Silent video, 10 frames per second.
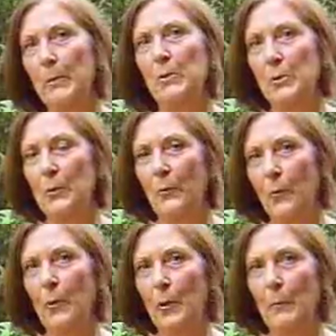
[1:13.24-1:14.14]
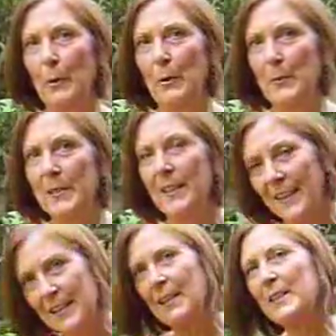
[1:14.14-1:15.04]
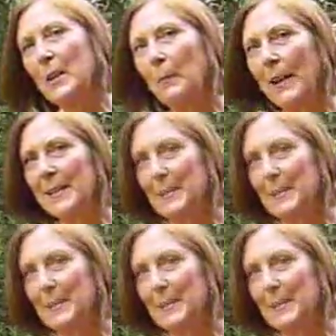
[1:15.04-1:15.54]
booster for your bulbs. So let's go plant